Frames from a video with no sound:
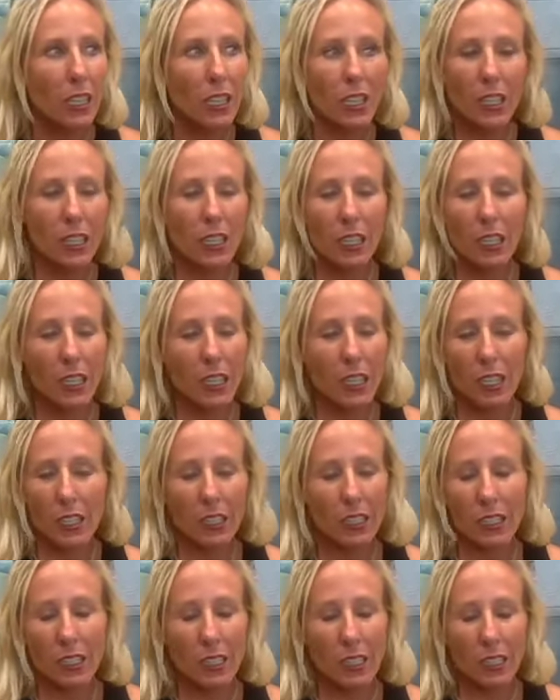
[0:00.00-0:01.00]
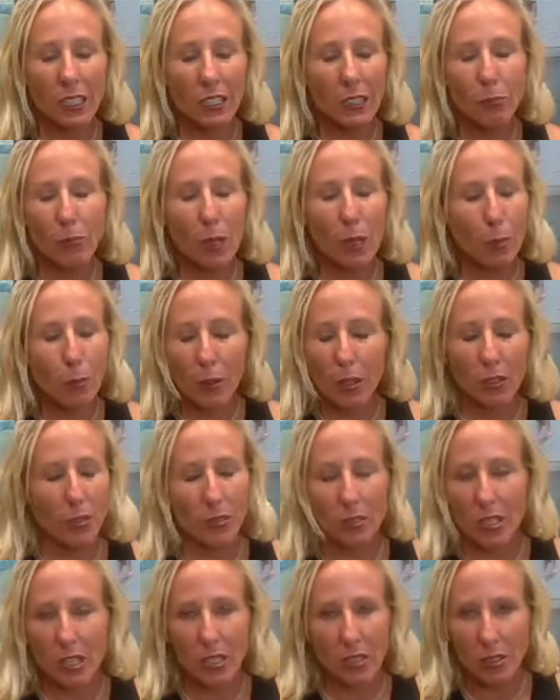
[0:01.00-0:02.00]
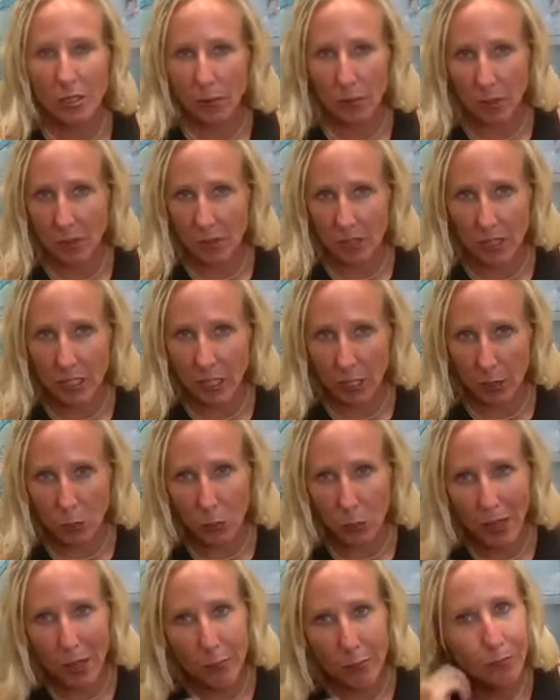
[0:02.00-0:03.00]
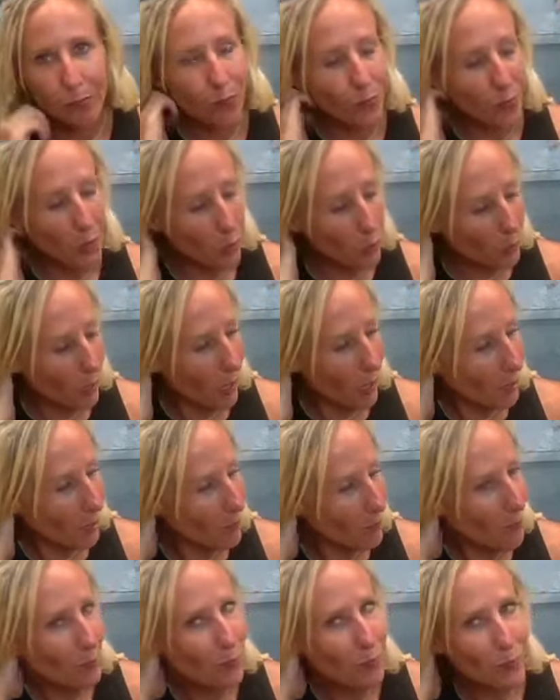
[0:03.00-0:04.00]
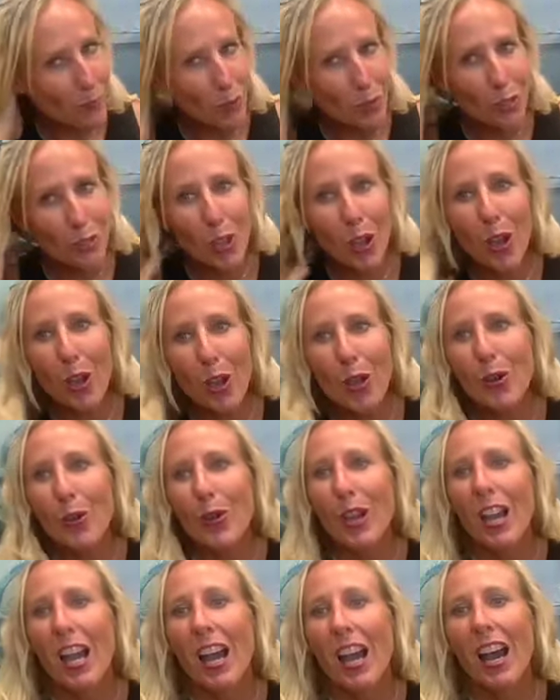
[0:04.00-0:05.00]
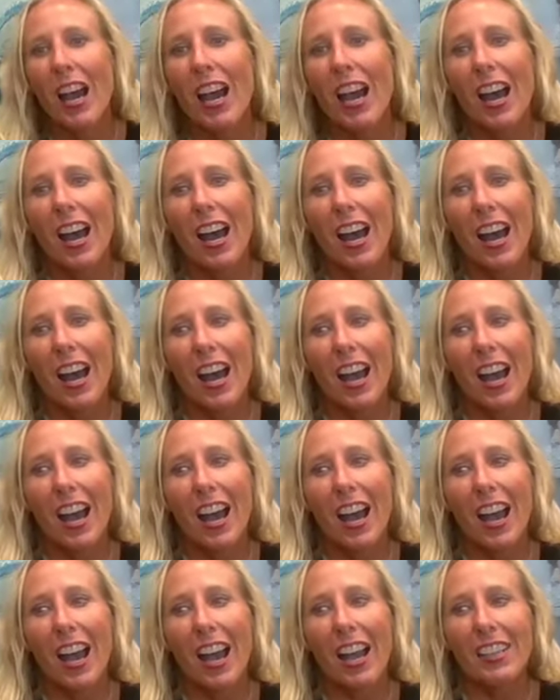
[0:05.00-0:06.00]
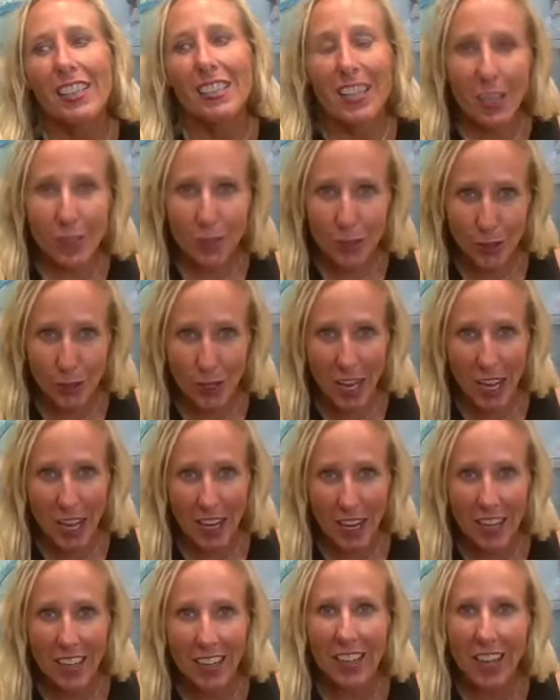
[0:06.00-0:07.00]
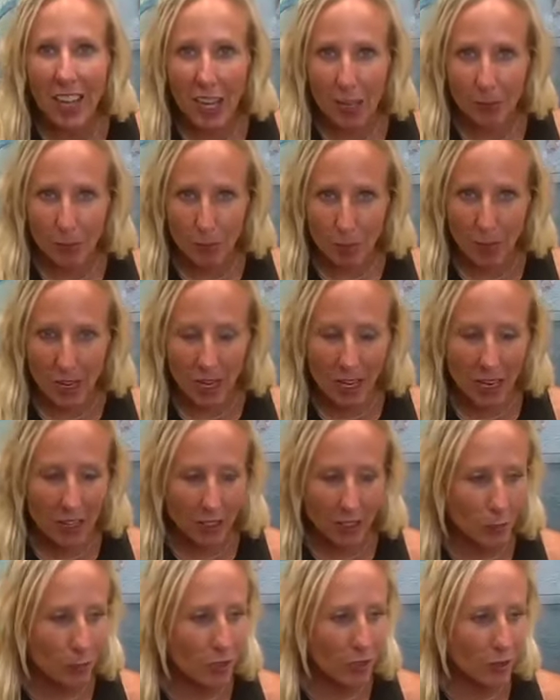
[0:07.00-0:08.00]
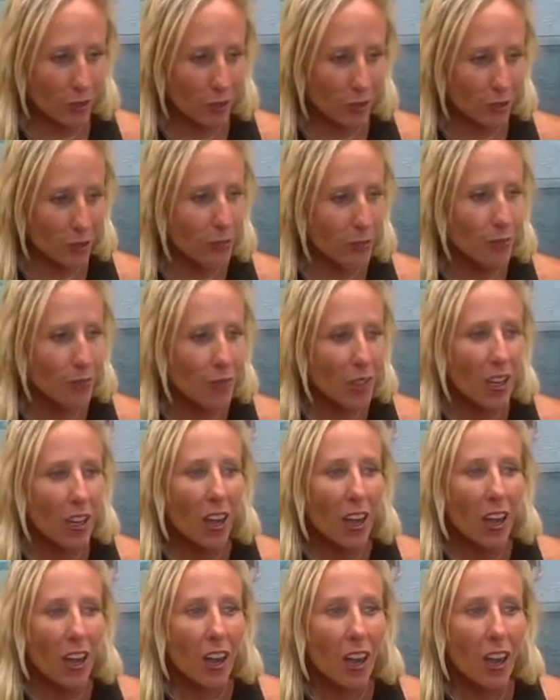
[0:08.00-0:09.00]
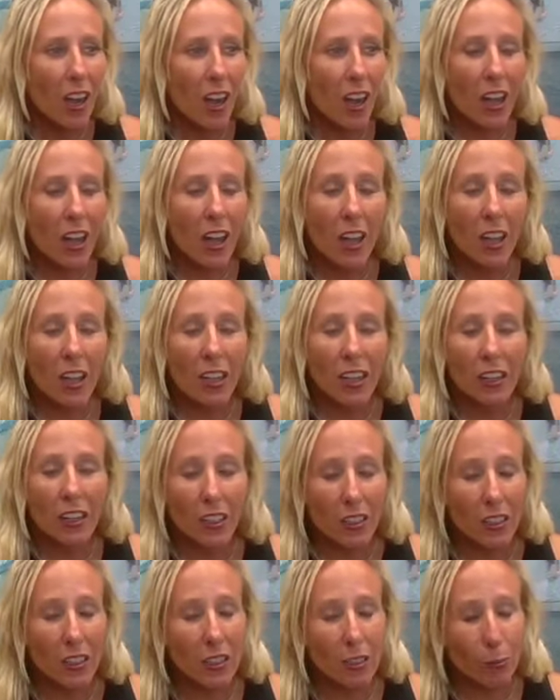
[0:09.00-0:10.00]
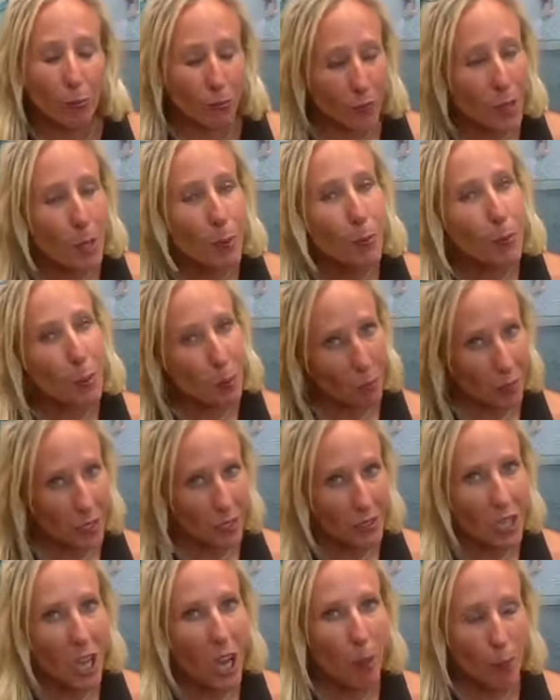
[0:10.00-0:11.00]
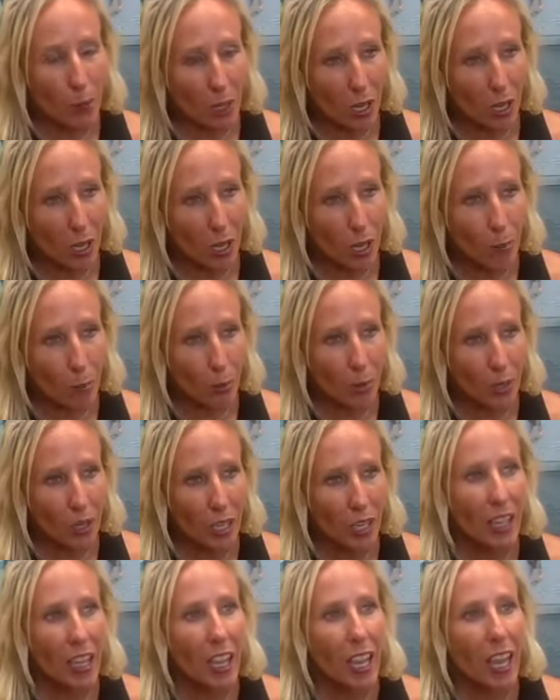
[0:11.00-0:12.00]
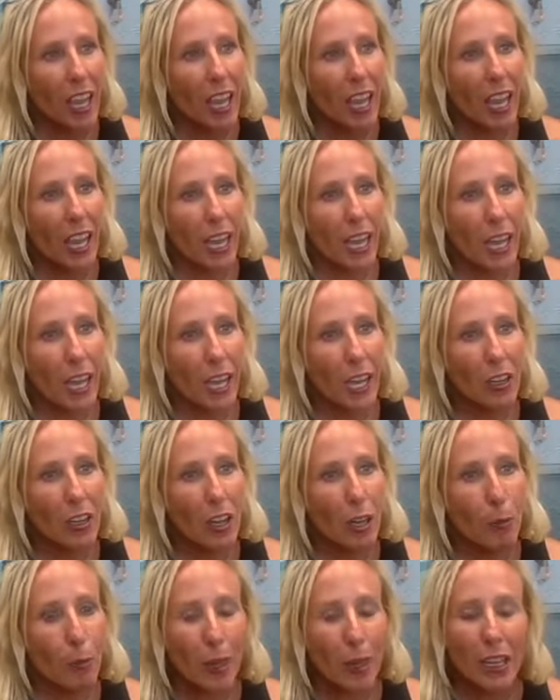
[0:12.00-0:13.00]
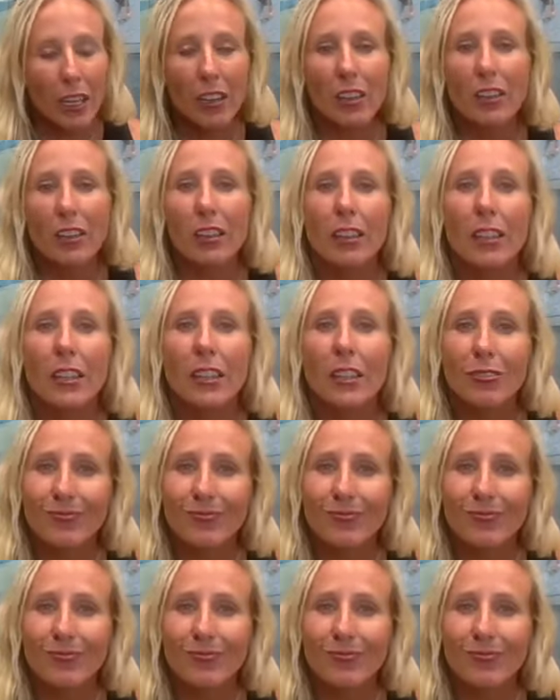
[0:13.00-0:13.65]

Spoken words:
not, my Bronco's not supposed to get wet. Okay, so yesterday I'm in my acupuncture. I flip my top up, and apparently,